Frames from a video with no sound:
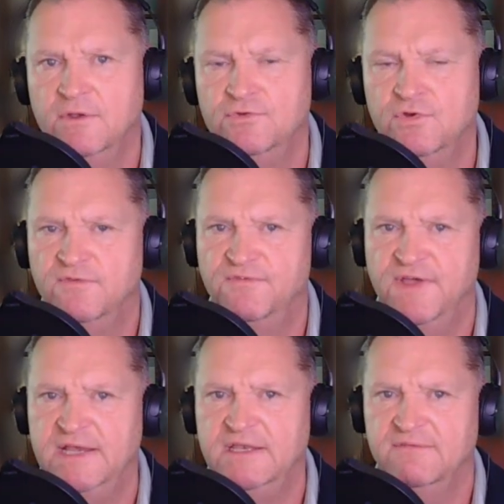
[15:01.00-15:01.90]
to
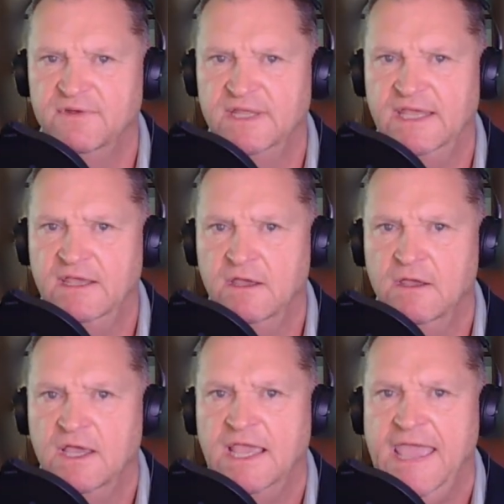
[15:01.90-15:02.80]
effectively
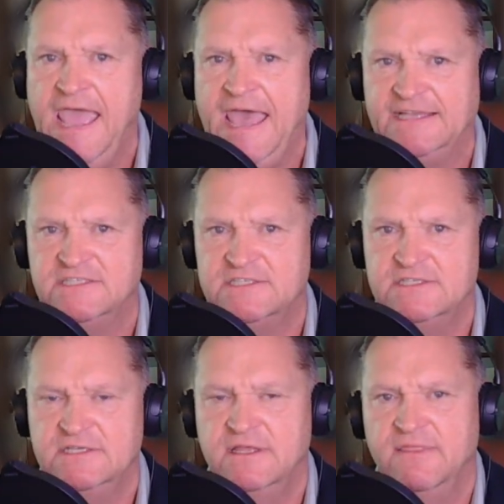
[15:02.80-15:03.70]
cast
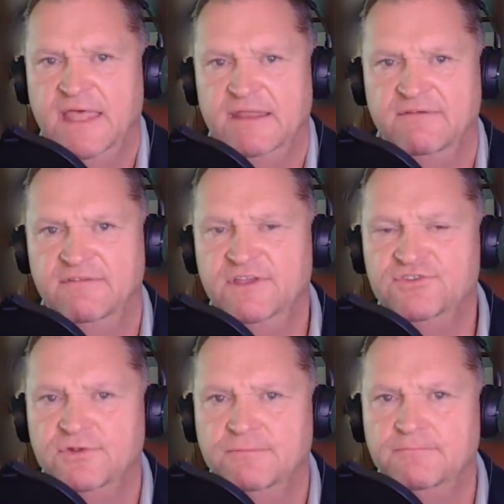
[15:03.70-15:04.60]
that
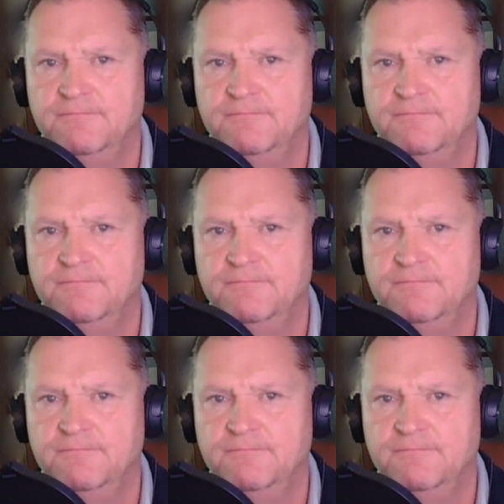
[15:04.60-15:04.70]
vision